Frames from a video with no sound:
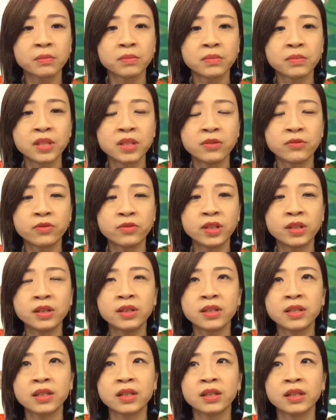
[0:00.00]
even
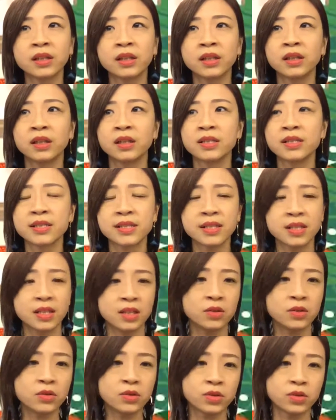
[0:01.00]
the
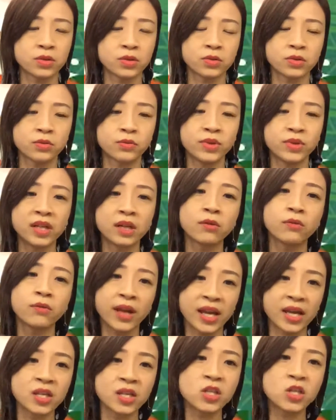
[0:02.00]
skills to
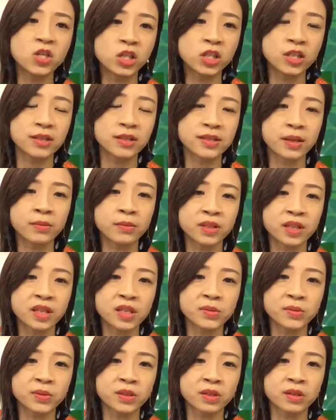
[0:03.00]
rearrange
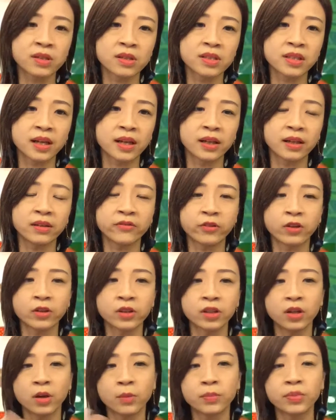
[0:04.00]
sometimes, because like for
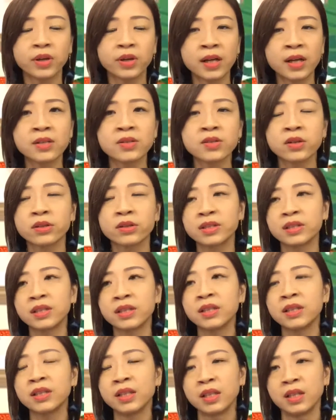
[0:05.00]
the operas or
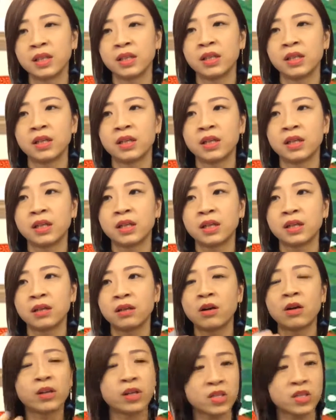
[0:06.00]
the
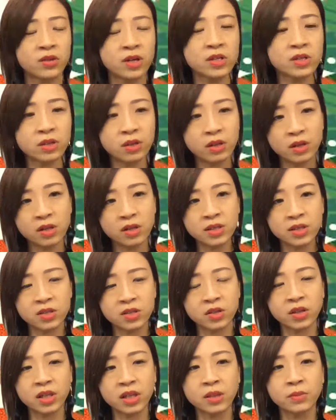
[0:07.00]
orchestra scores, it's
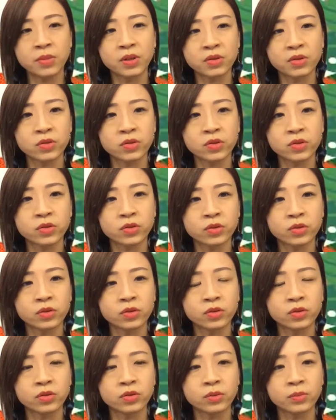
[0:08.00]
not able to
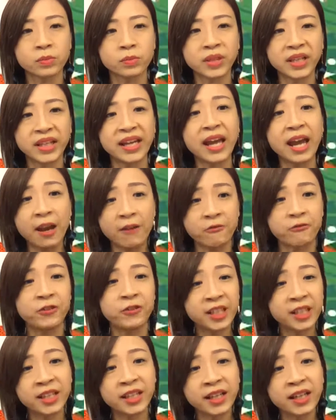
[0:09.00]
play
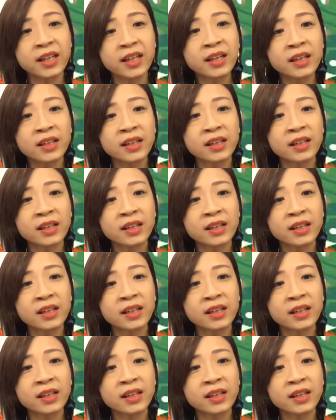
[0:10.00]
everything.